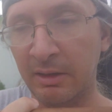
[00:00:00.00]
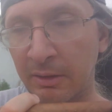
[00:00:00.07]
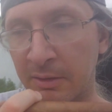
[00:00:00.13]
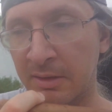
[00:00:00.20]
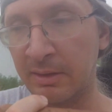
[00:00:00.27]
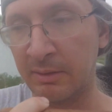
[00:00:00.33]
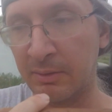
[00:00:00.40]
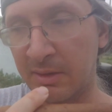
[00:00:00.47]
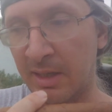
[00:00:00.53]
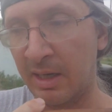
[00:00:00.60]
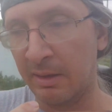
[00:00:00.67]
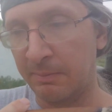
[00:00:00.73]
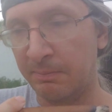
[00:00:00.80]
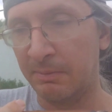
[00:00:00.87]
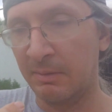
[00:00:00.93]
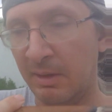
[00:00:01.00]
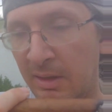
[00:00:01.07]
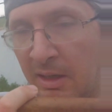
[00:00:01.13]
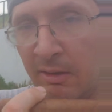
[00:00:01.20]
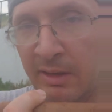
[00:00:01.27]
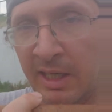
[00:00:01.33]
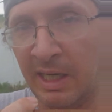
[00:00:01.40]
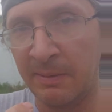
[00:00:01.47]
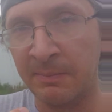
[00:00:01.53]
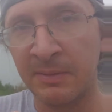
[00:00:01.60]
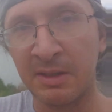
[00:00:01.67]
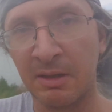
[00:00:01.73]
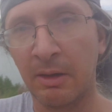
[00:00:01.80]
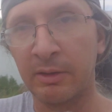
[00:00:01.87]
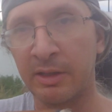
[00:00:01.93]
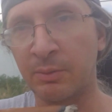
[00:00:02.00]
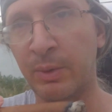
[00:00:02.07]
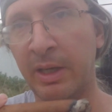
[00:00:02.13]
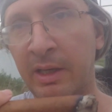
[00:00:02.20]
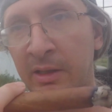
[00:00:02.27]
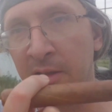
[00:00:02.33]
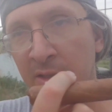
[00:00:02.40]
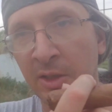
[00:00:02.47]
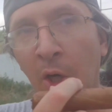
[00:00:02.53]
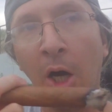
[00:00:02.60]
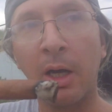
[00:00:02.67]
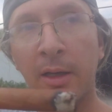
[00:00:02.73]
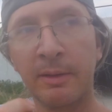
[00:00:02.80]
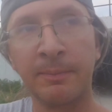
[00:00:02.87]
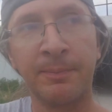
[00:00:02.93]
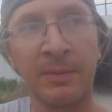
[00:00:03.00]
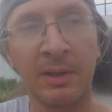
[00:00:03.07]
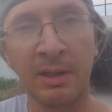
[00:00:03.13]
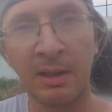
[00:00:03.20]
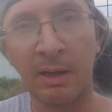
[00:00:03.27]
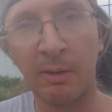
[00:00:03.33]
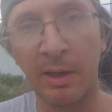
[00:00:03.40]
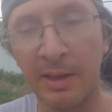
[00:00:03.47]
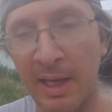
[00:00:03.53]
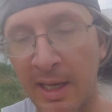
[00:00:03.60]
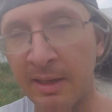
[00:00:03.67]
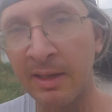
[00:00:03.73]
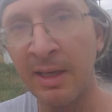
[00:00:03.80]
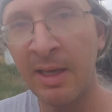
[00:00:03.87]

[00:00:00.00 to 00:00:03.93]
loose and it was kind of irritating, so I just went ahead and just got rid of that.